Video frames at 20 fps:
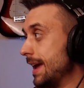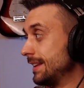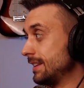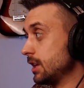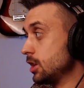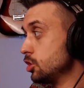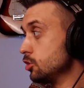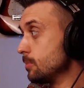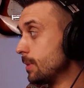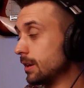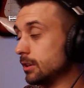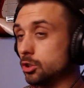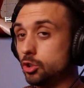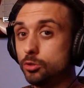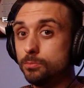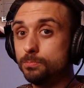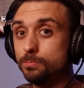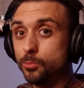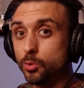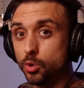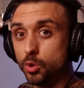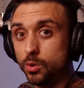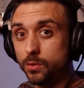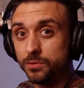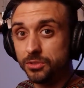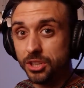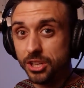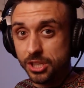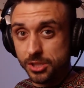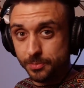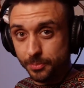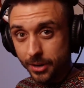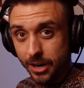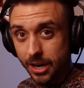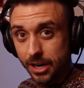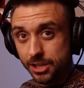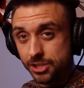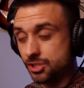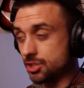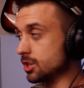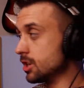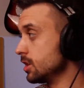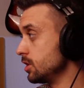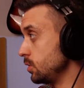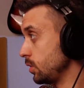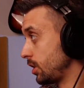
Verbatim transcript: and then you want to move these parts,